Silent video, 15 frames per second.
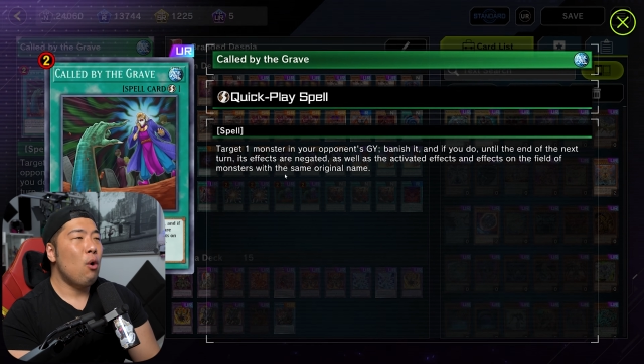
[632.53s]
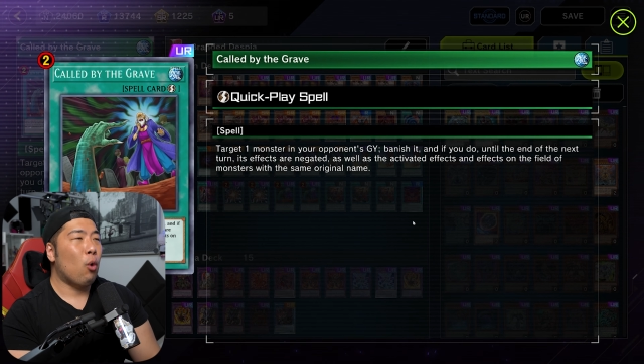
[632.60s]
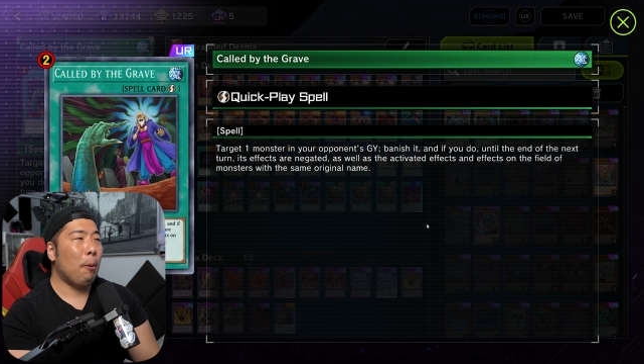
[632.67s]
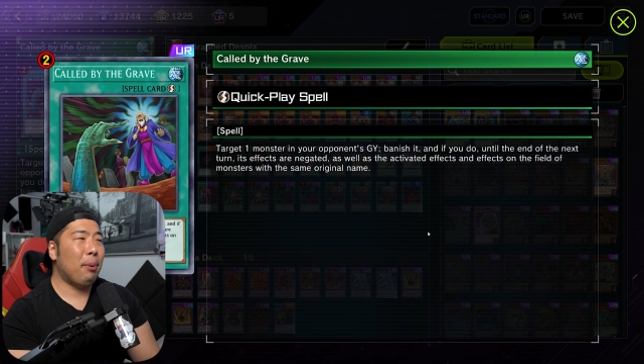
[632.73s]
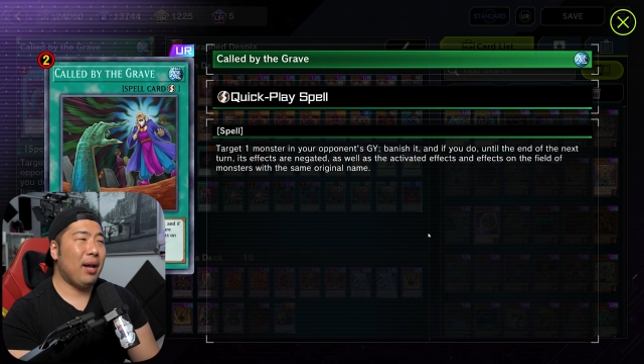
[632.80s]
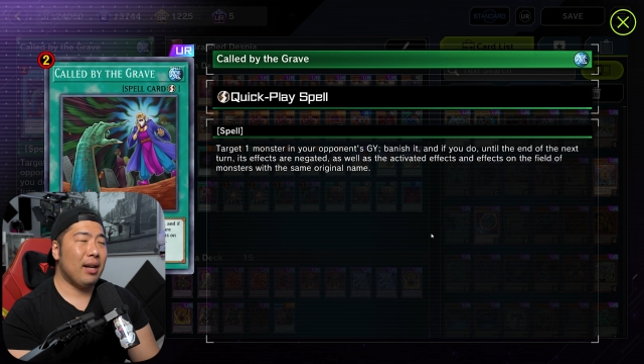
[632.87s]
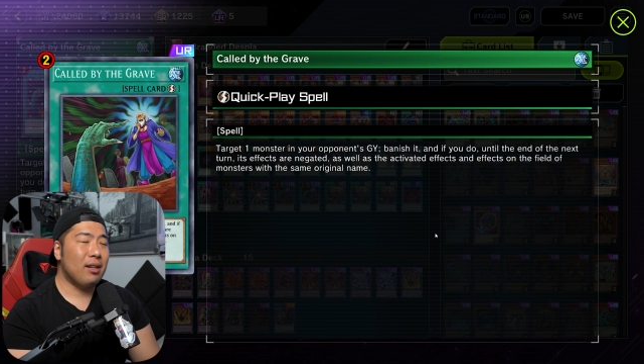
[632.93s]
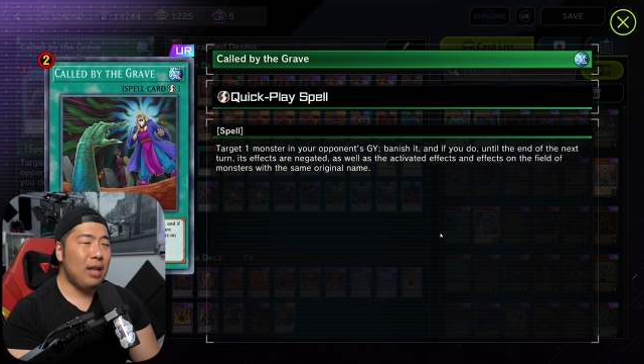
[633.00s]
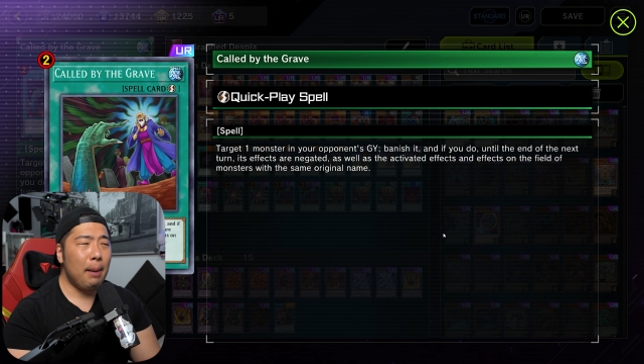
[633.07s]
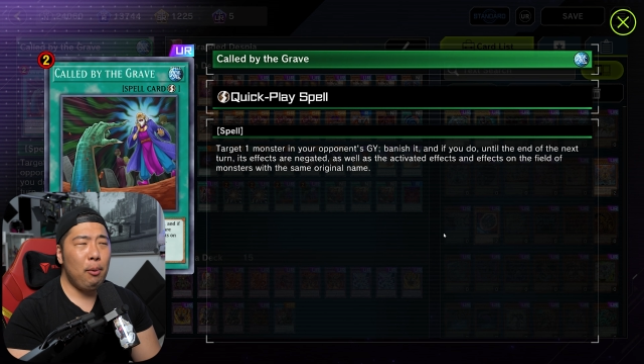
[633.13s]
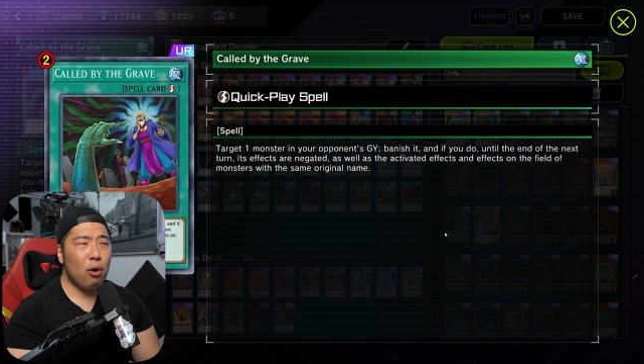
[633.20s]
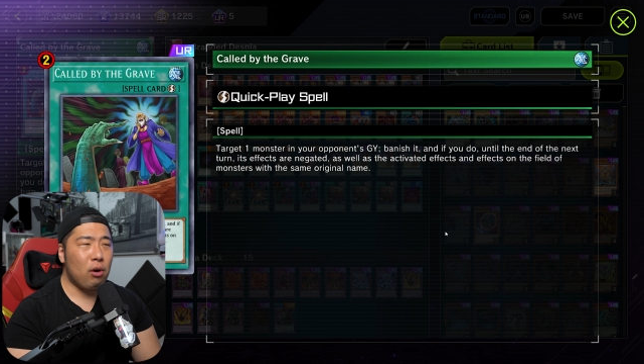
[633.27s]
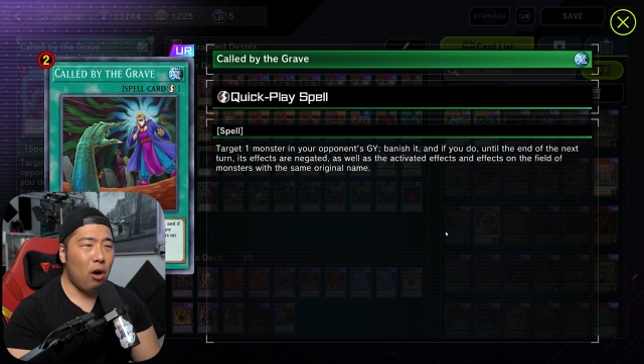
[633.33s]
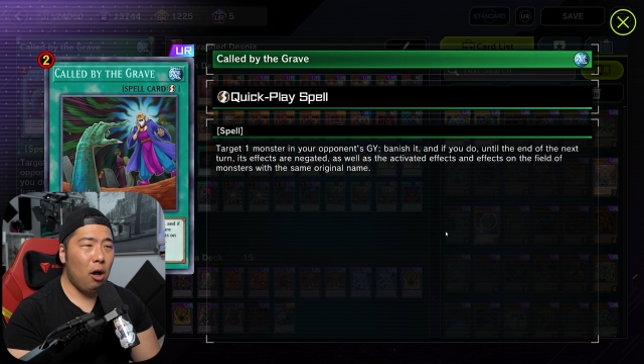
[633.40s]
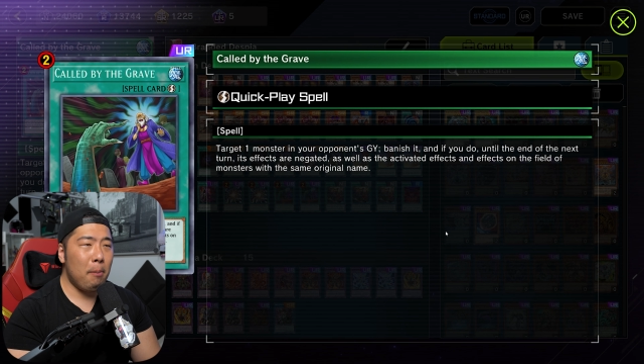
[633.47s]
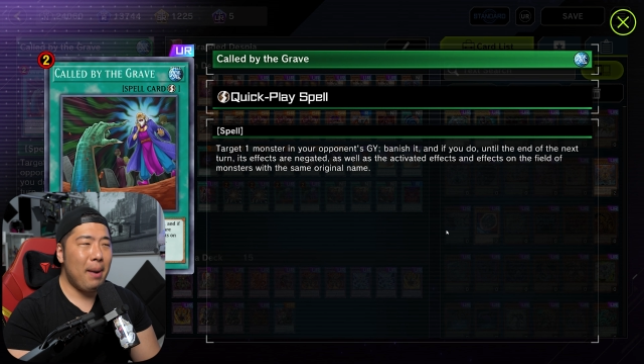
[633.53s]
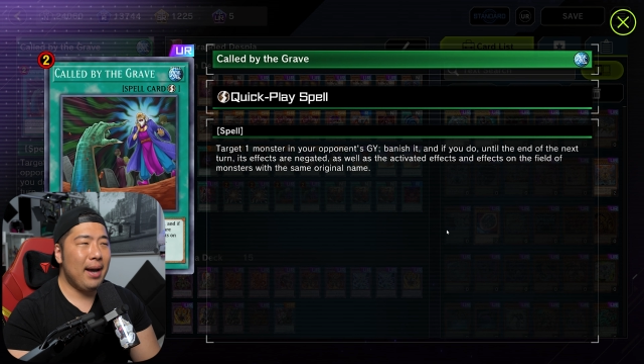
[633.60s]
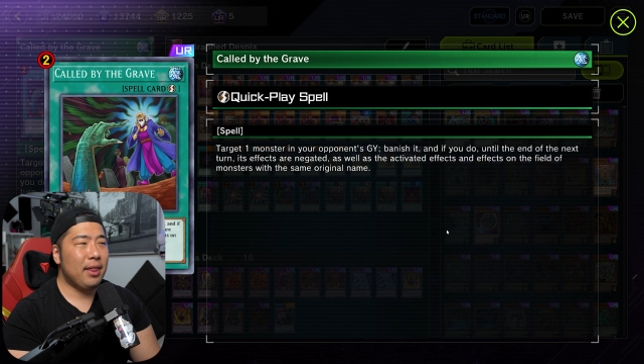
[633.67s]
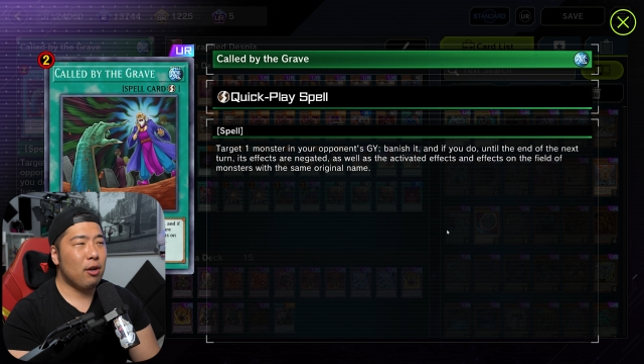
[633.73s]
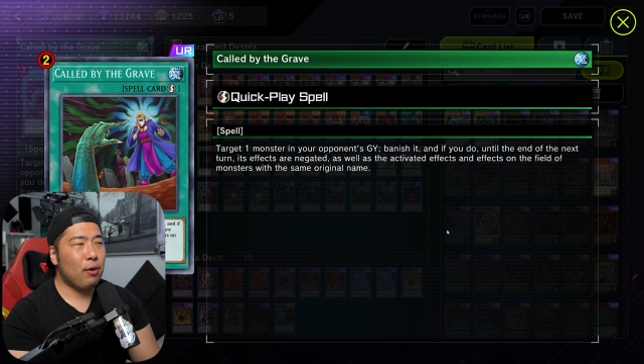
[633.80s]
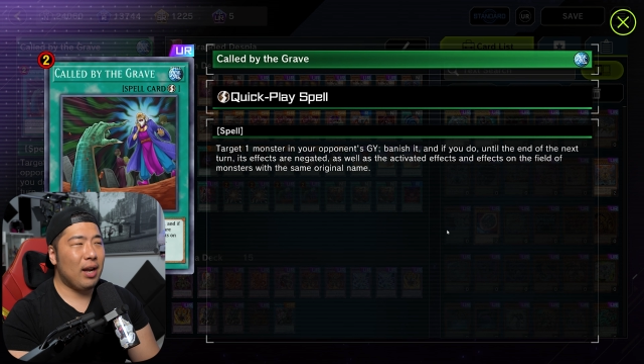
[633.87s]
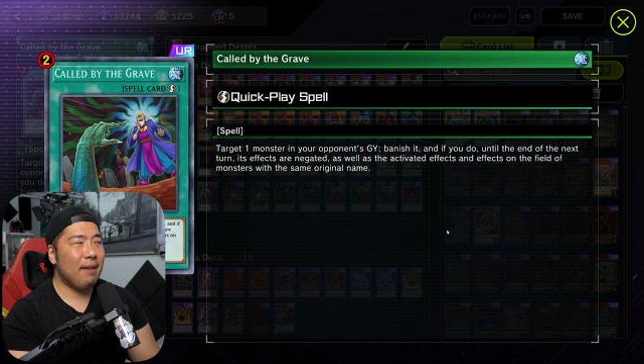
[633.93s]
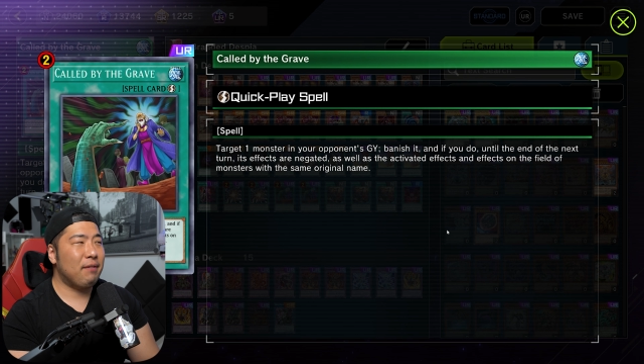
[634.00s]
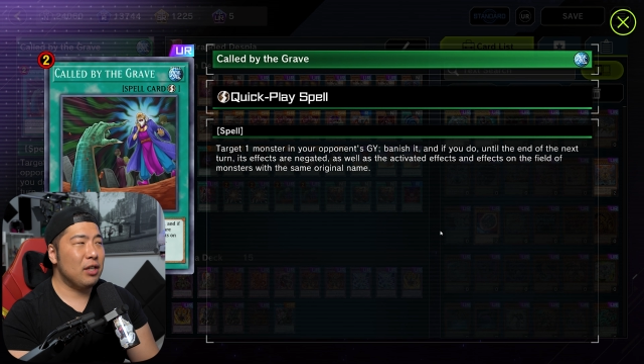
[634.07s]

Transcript: we're playing double Call by the Grave.